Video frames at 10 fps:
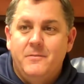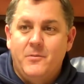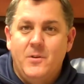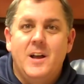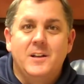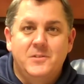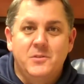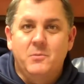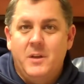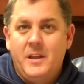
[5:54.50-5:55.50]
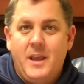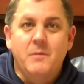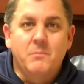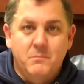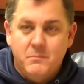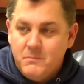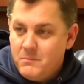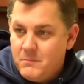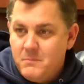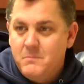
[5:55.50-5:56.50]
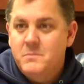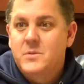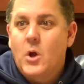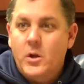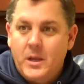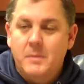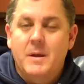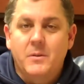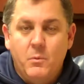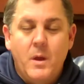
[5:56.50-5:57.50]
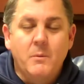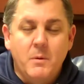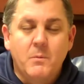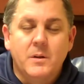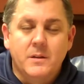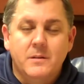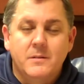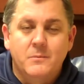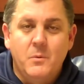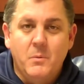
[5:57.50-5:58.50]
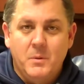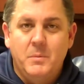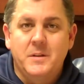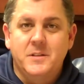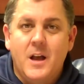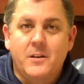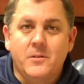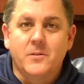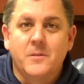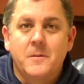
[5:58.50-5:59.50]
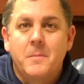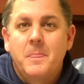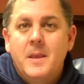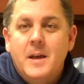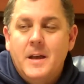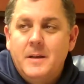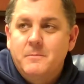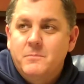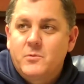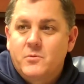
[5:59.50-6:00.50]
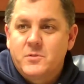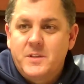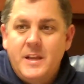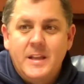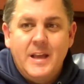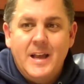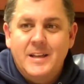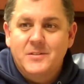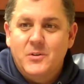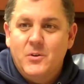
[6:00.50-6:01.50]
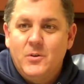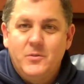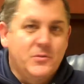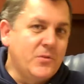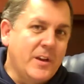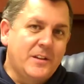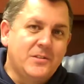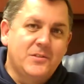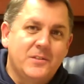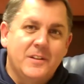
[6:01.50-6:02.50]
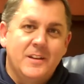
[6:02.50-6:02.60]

for us, and again, talking about the way we want to we want to play soccer, um, Christina has all the tricks,